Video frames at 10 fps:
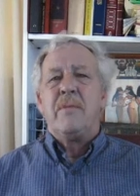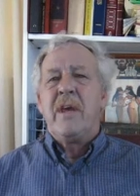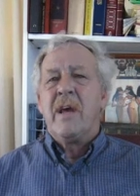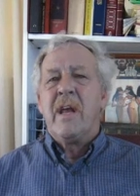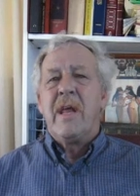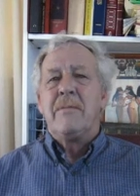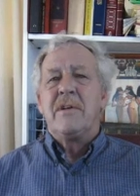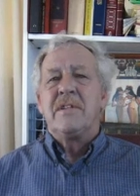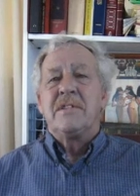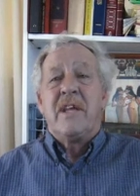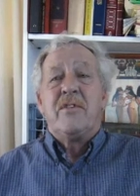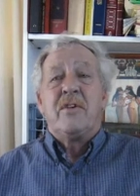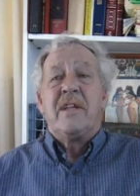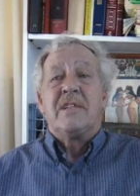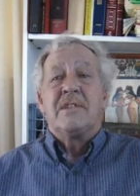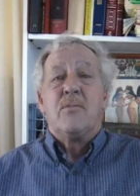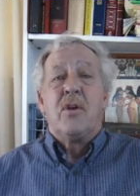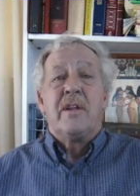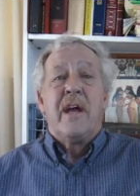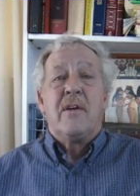being unable to send their
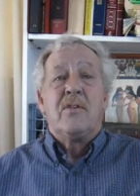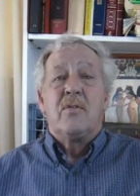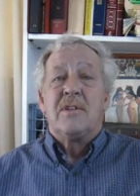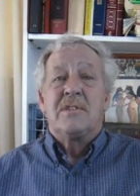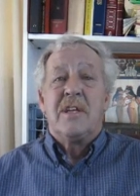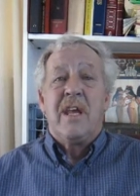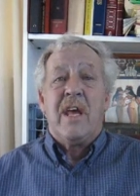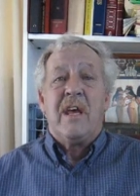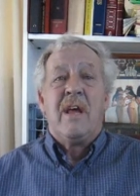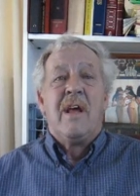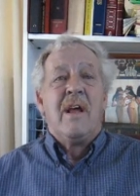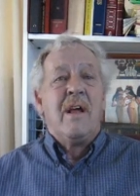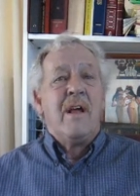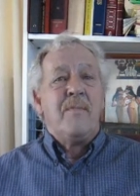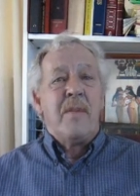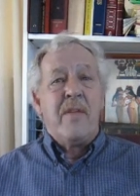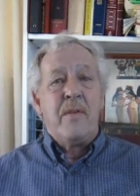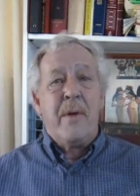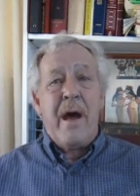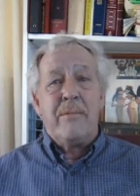testimony down to us today, and
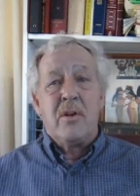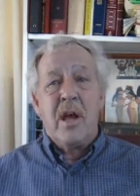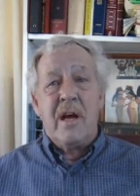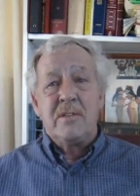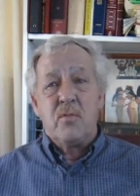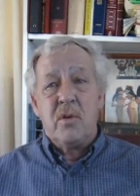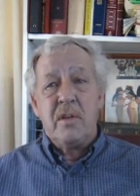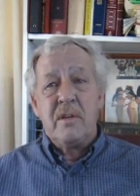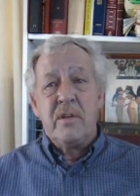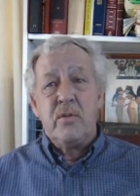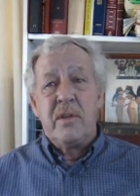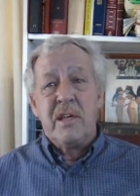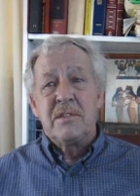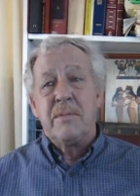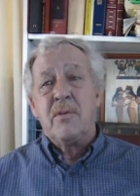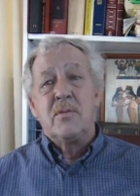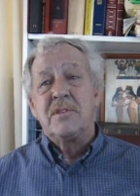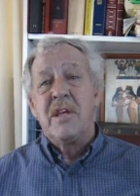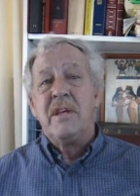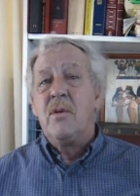the Bible, God's Word in the New Testament,
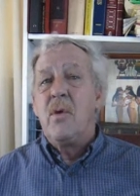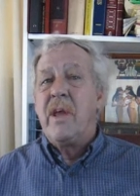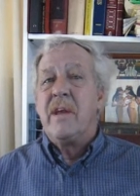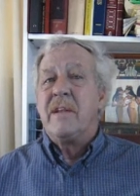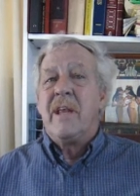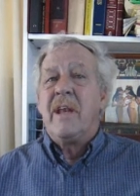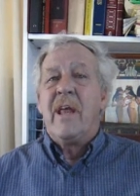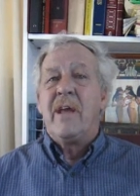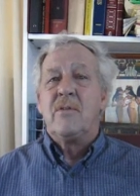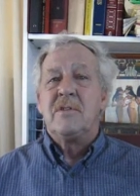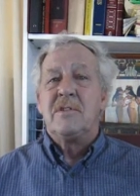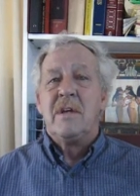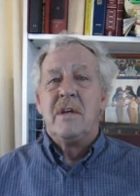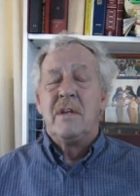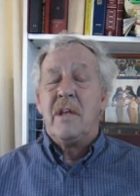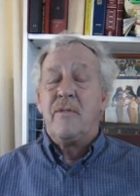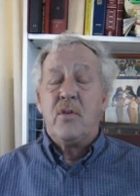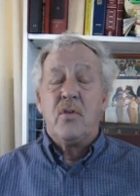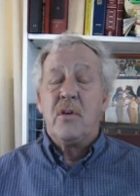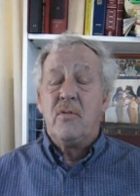was hidden away in a dead language that
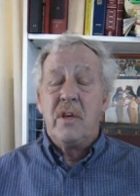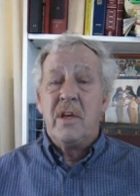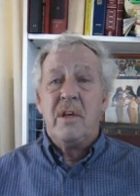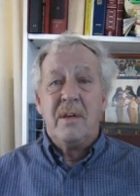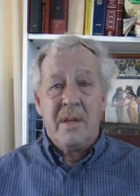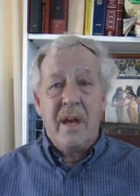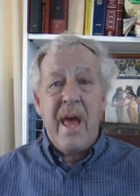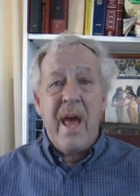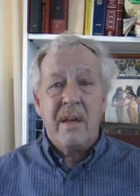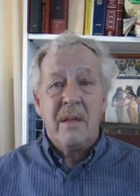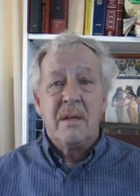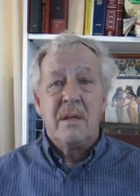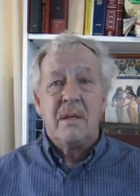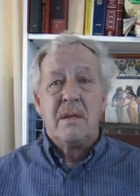few could read in Latin